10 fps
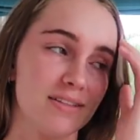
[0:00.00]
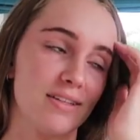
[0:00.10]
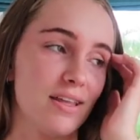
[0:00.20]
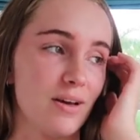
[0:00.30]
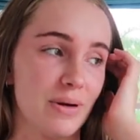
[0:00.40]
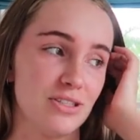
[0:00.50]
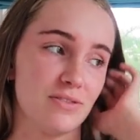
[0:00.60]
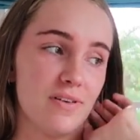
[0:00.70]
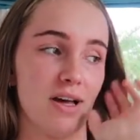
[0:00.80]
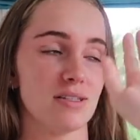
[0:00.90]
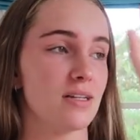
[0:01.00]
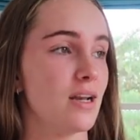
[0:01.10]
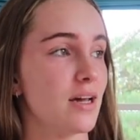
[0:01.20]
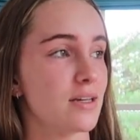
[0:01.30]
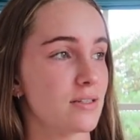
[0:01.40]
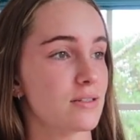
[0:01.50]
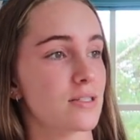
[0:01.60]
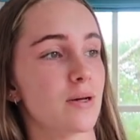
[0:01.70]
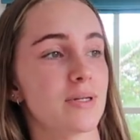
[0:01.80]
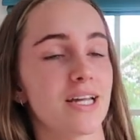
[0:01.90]
Say that way too fast, then like
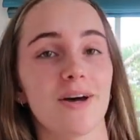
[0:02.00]
slow it